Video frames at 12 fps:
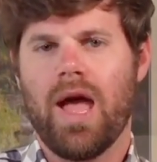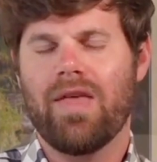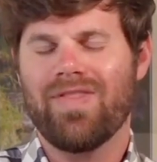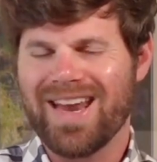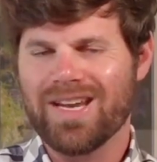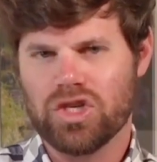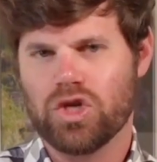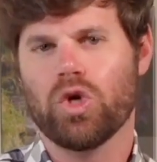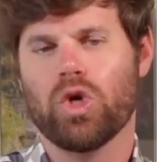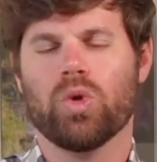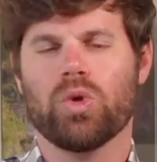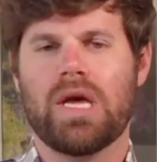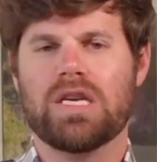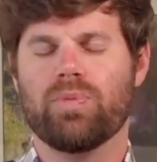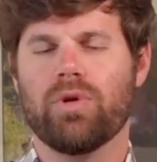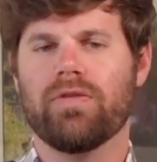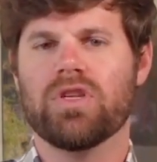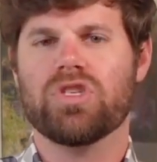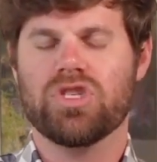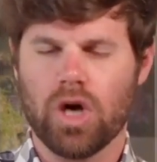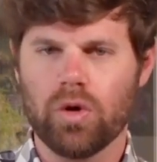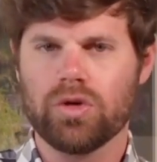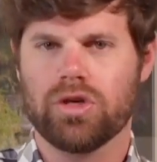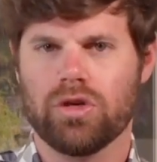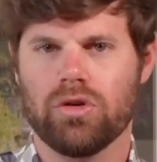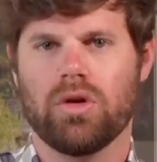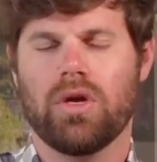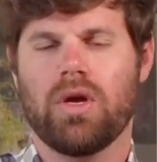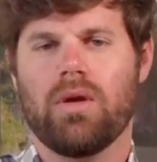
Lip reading: And that is true, that has proven so true.